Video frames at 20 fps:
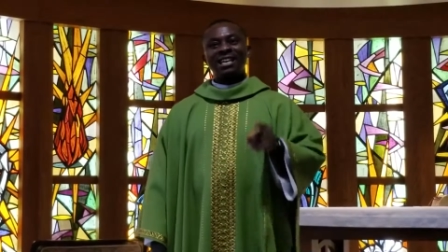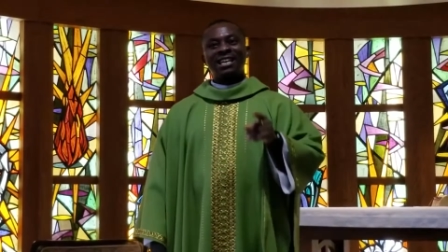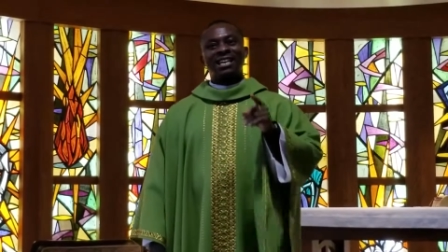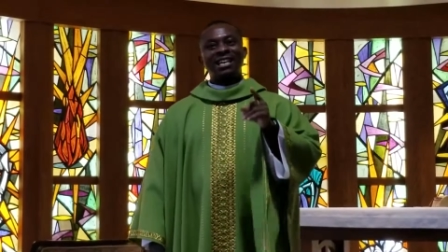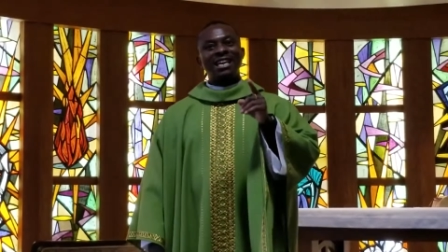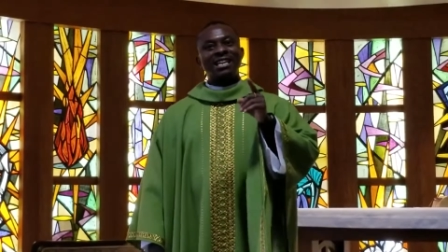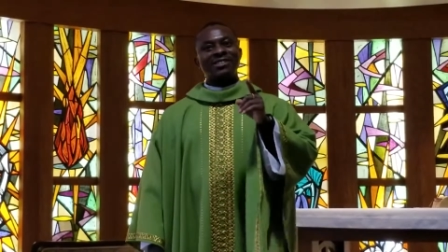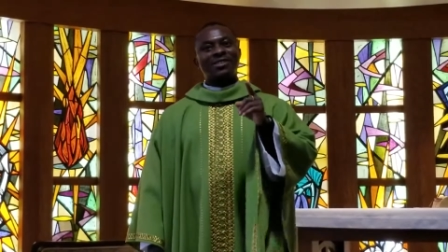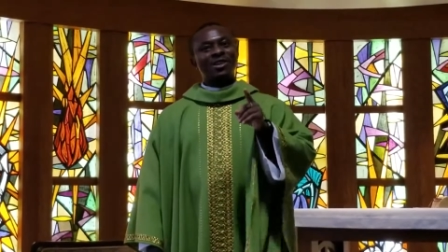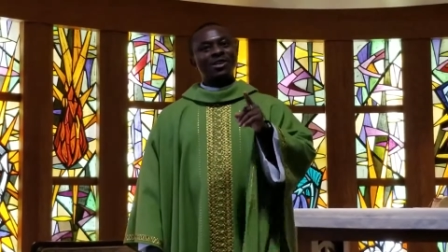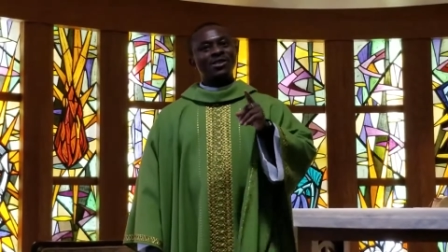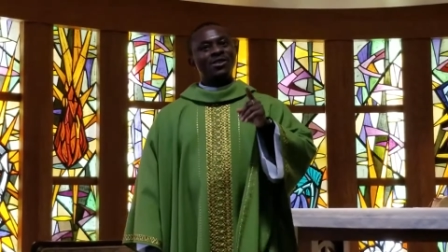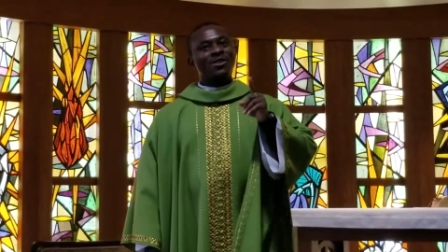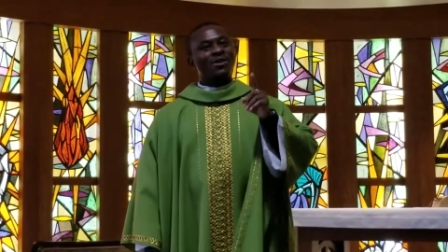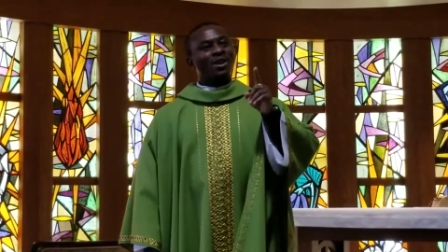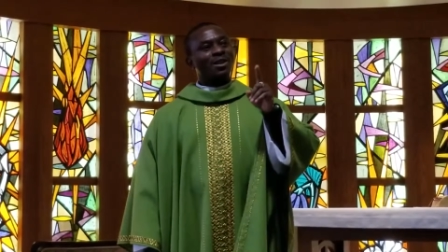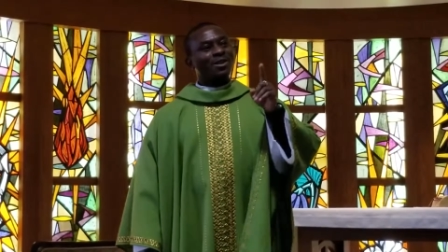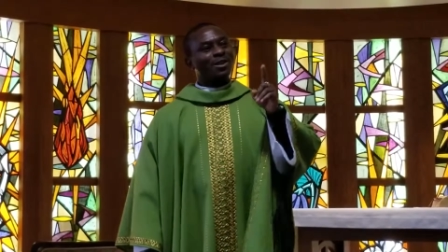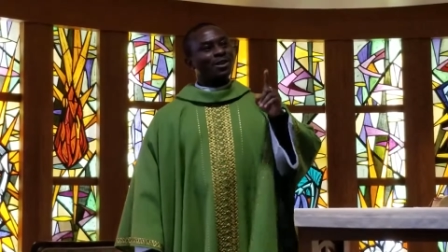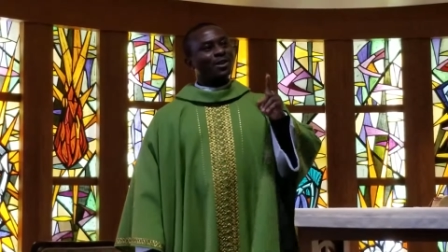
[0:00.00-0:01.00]
Let us
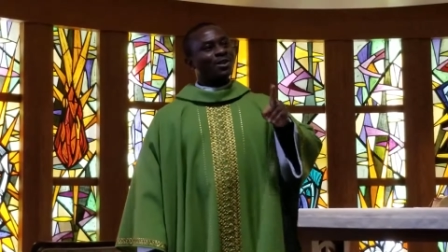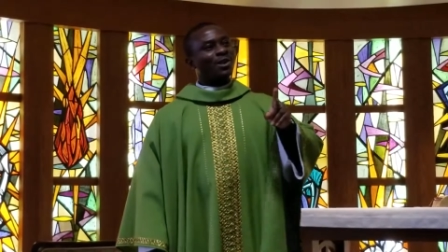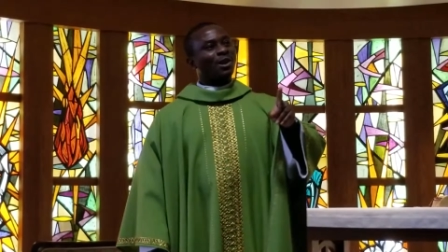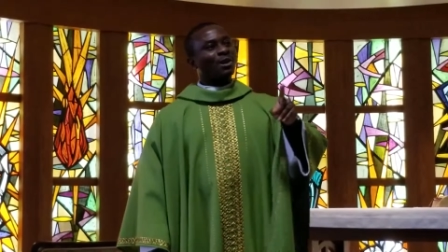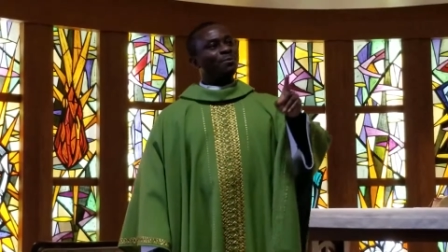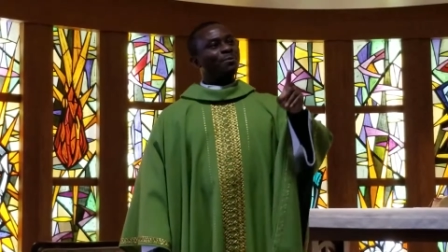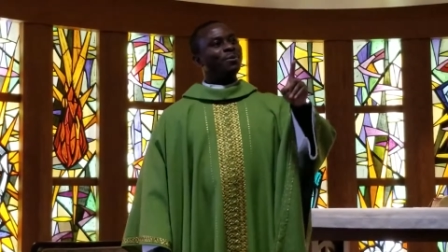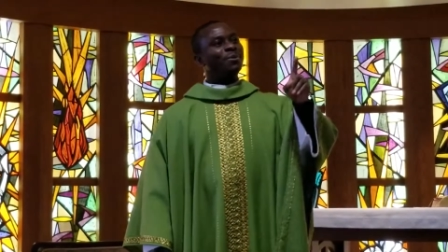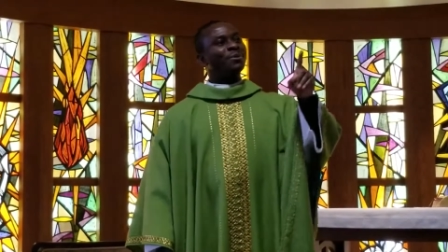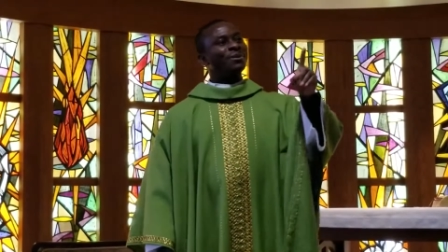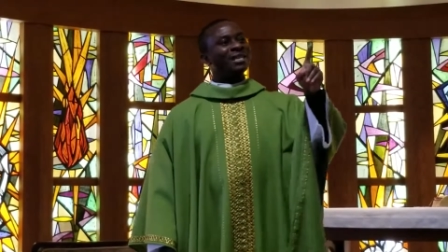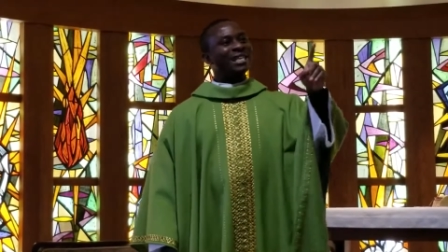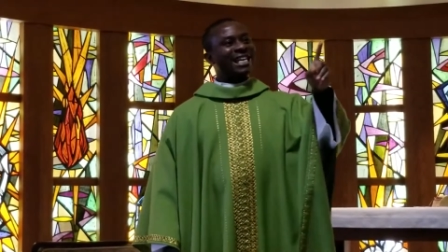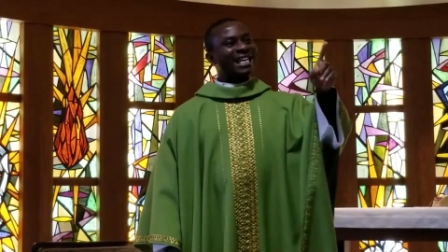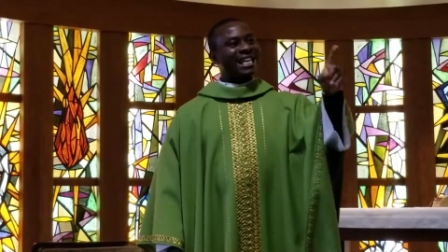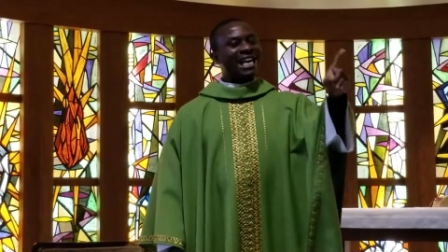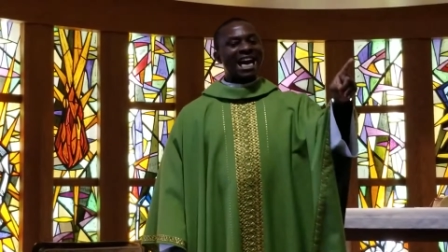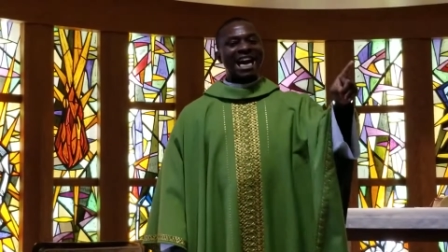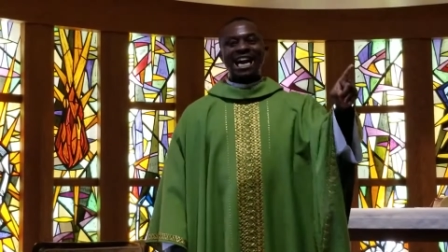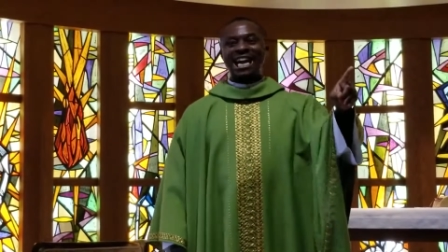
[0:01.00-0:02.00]
not stop
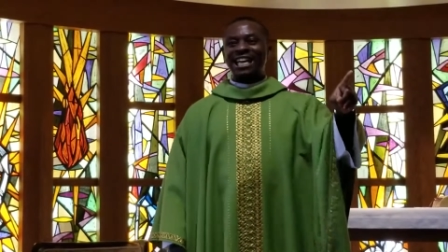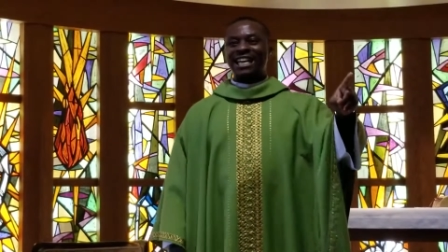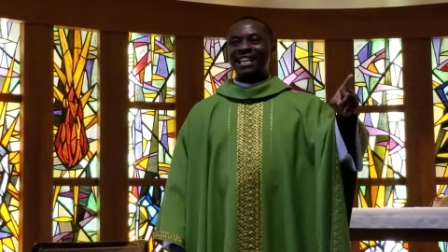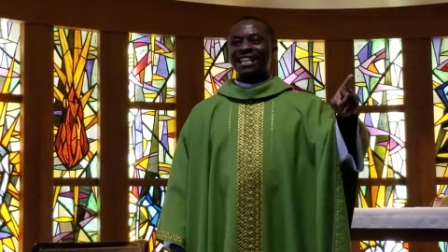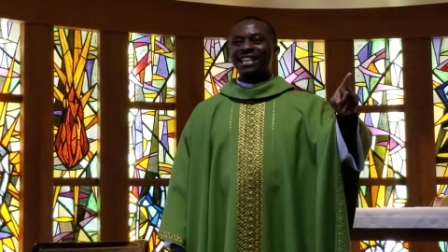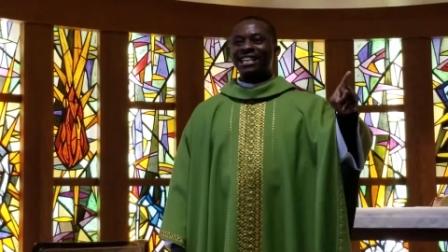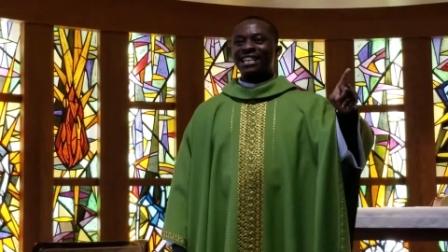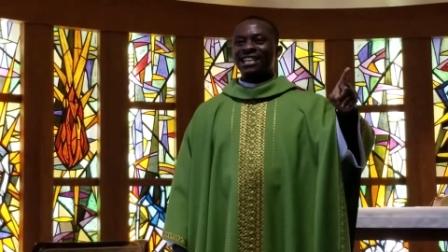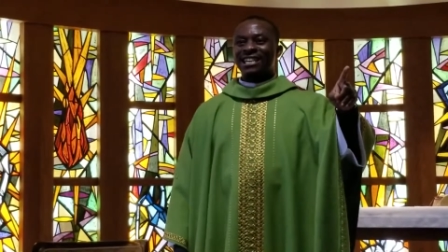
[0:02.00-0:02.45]
the guy